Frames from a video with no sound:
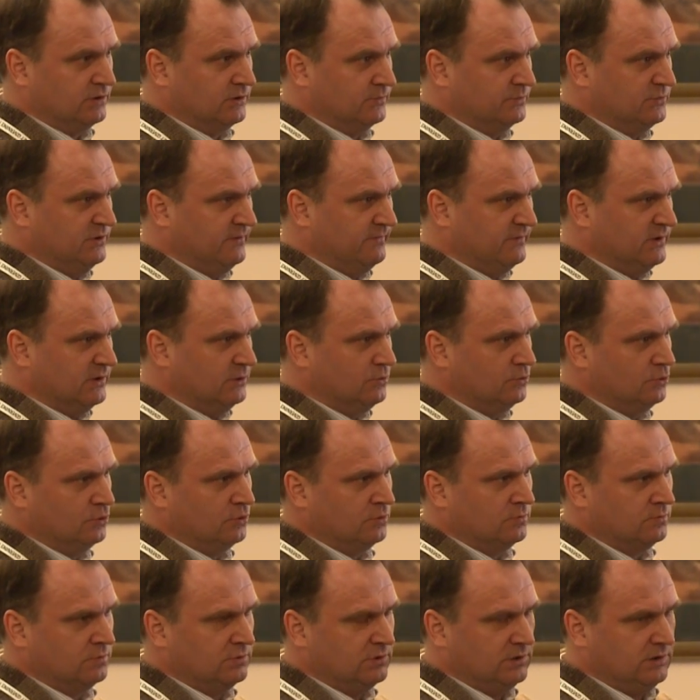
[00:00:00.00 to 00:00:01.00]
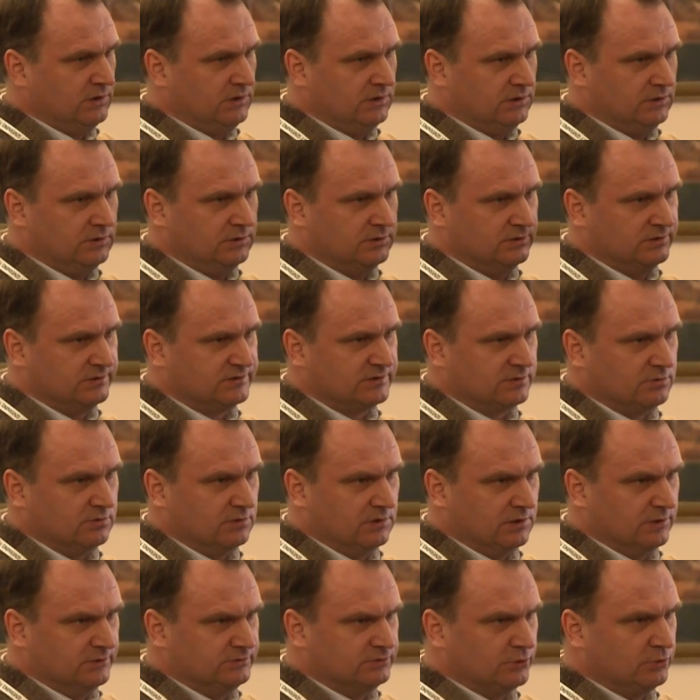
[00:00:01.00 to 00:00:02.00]
And the teacher explained
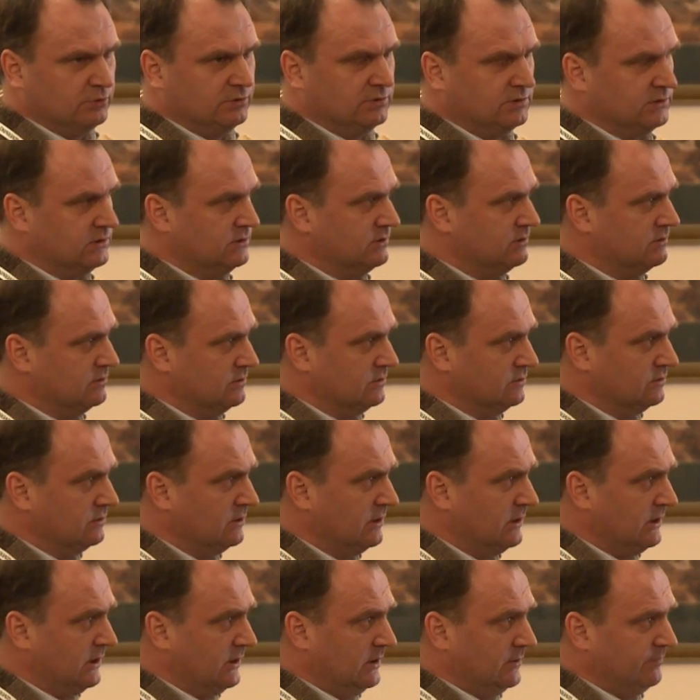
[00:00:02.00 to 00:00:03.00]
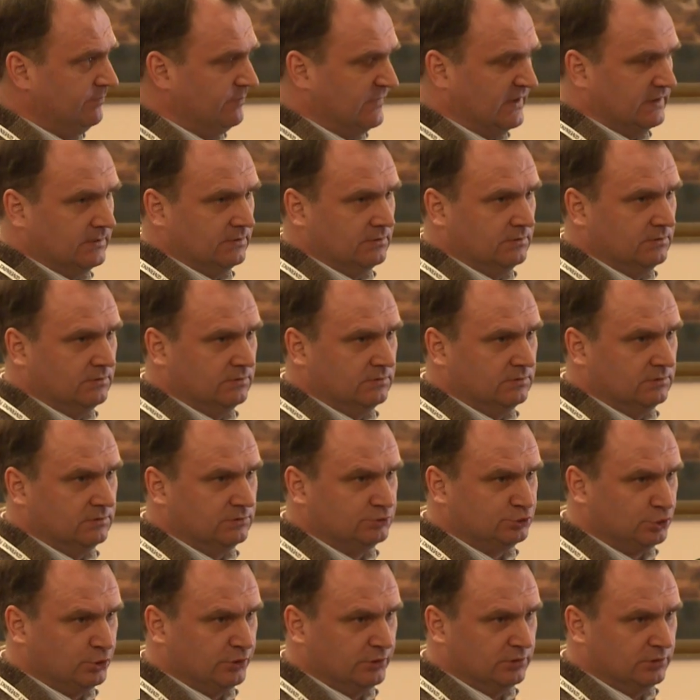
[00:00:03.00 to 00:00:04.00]
to us how to use e-logs,